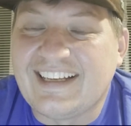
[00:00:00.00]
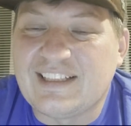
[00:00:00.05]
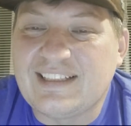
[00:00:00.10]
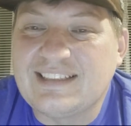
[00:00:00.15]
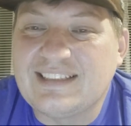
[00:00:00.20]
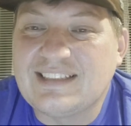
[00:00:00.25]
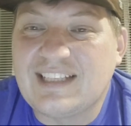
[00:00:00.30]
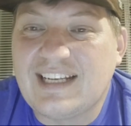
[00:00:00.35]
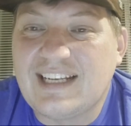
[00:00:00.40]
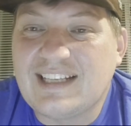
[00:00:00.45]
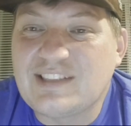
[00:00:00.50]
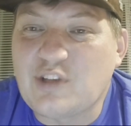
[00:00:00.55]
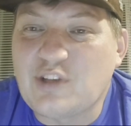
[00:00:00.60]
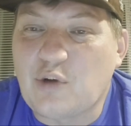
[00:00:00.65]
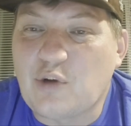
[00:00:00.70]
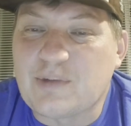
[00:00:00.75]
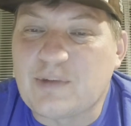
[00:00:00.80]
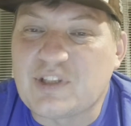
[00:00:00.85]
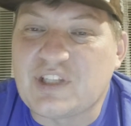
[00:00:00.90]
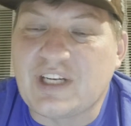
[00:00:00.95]
He's an end
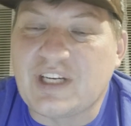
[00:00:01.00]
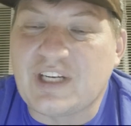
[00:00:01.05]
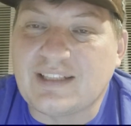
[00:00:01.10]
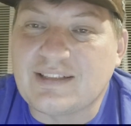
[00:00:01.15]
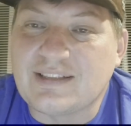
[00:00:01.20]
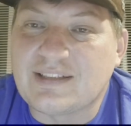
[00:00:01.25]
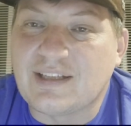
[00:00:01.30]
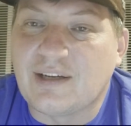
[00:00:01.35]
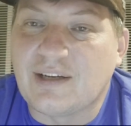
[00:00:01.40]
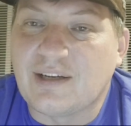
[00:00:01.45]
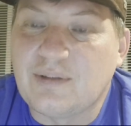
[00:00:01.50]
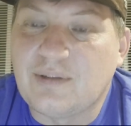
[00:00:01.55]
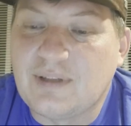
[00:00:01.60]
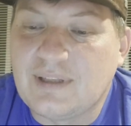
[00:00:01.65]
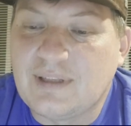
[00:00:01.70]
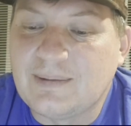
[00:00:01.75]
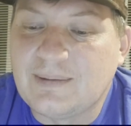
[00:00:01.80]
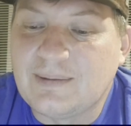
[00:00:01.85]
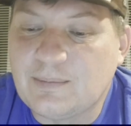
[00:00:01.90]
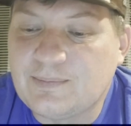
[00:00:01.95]
zone machine. So,
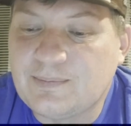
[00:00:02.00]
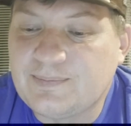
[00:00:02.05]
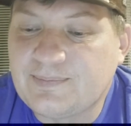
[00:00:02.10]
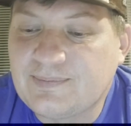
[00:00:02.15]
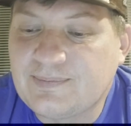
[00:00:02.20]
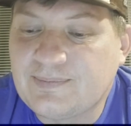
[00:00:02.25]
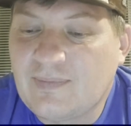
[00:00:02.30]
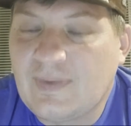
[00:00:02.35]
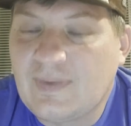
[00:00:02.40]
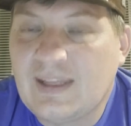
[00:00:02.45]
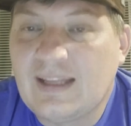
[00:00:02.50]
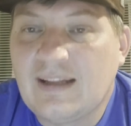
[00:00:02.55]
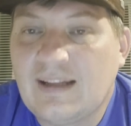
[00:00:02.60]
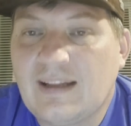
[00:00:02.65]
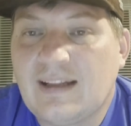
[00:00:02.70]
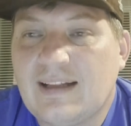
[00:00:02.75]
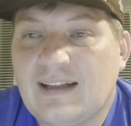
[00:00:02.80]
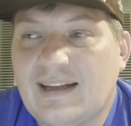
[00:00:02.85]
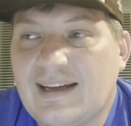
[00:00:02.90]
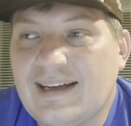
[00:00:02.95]

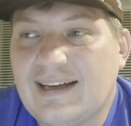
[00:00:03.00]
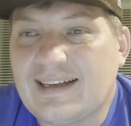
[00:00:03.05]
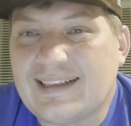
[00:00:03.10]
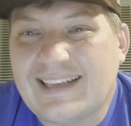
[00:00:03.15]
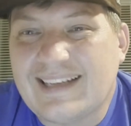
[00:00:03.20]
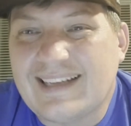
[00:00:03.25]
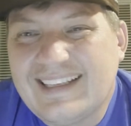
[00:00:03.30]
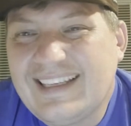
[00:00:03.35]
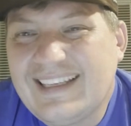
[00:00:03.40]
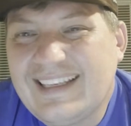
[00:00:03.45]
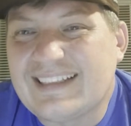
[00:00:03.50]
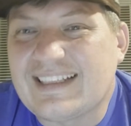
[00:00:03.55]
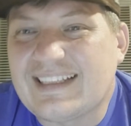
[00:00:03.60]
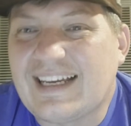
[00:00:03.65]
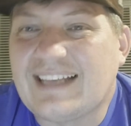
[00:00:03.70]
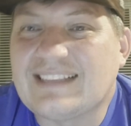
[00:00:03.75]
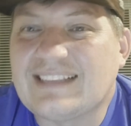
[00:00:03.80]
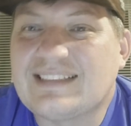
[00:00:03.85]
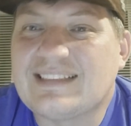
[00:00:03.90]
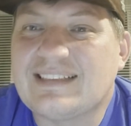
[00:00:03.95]
again,
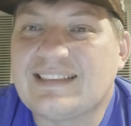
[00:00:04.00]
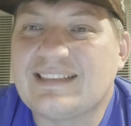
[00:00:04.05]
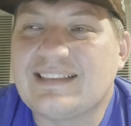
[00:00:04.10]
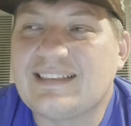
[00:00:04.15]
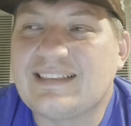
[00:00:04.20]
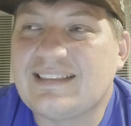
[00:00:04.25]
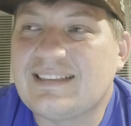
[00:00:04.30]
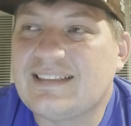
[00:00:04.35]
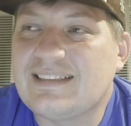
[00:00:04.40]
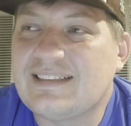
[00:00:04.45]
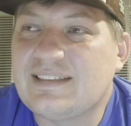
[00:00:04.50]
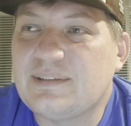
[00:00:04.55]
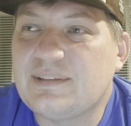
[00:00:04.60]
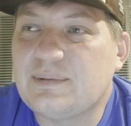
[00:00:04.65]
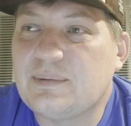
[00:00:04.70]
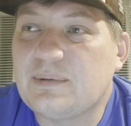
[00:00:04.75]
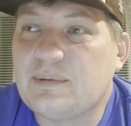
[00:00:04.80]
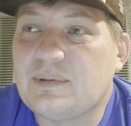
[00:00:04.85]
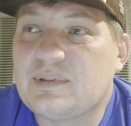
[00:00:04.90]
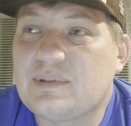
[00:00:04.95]
guys,
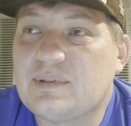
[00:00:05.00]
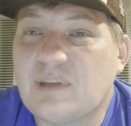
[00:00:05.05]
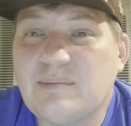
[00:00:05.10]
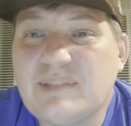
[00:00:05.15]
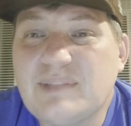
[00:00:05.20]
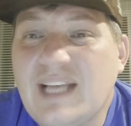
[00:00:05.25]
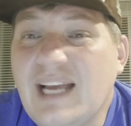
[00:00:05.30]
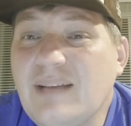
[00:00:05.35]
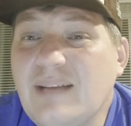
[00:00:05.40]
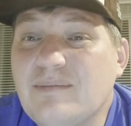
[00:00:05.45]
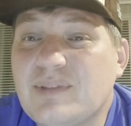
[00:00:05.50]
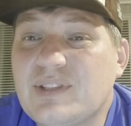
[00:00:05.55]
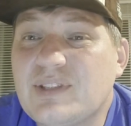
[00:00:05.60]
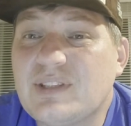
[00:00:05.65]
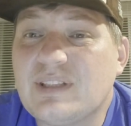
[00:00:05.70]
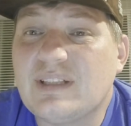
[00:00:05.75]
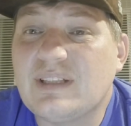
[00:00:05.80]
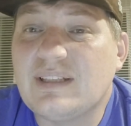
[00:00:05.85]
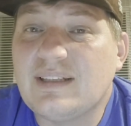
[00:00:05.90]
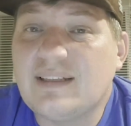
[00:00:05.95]

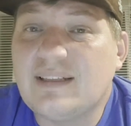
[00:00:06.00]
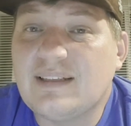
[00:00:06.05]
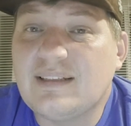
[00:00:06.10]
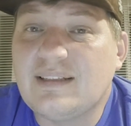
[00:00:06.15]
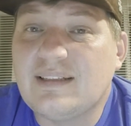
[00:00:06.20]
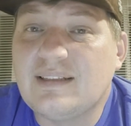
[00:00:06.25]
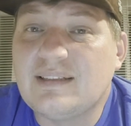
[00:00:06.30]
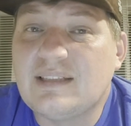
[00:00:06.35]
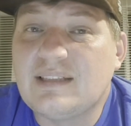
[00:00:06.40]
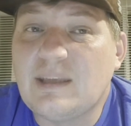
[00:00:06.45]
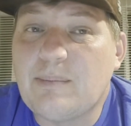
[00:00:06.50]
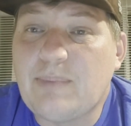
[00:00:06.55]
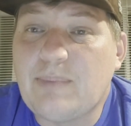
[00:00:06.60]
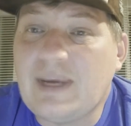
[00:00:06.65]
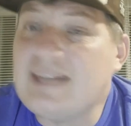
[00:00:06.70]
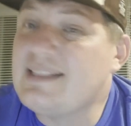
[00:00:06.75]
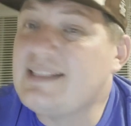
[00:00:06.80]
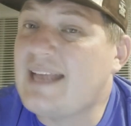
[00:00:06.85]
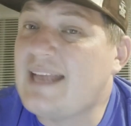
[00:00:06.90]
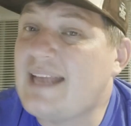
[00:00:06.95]
sometimes the
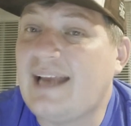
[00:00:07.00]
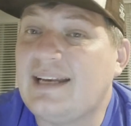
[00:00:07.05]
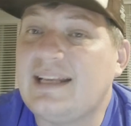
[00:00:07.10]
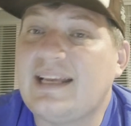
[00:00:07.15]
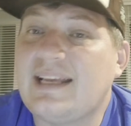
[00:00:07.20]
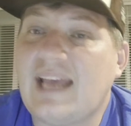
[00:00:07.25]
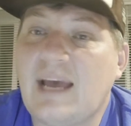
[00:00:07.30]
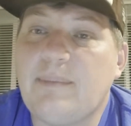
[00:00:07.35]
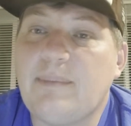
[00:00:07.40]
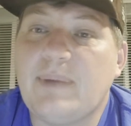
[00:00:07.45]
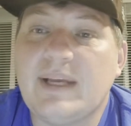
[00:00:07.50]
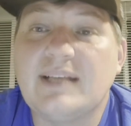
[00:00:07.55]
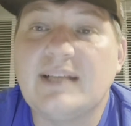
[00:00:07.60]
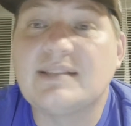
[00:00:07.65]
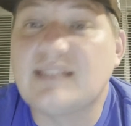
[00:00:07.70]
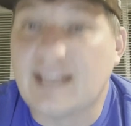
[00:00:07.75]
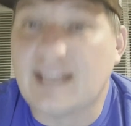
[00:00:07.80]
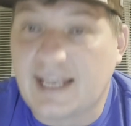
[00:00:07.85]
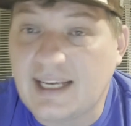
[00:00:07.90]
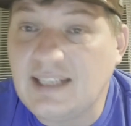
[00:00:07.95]
best handicapping
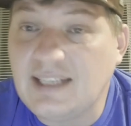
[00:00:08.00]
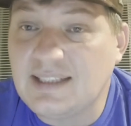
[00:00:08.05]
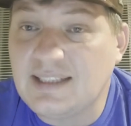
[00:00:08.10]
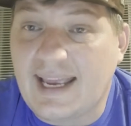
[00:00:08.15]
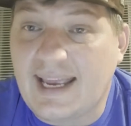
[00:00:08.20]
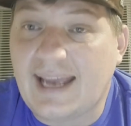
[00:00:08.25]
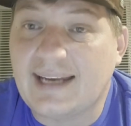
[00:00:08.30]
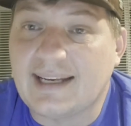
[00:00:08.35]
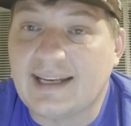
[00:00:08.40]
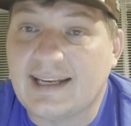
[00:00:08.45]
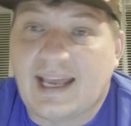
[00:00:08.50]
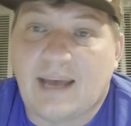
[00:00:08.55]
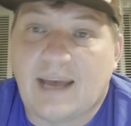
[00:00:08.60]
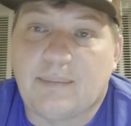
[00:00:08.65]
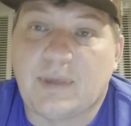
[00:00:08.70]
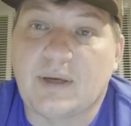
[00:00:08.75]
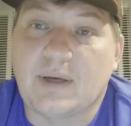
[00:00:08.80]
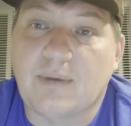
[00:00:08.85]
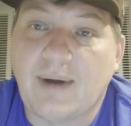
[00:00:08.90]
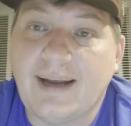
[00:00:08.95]
is the easy
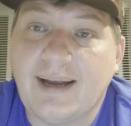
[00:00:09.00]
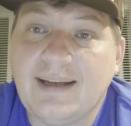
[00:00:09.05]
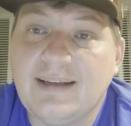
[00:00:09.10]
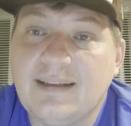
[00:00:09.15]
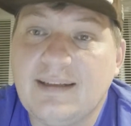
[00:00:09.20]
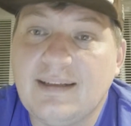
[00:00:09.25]
handicapping, right?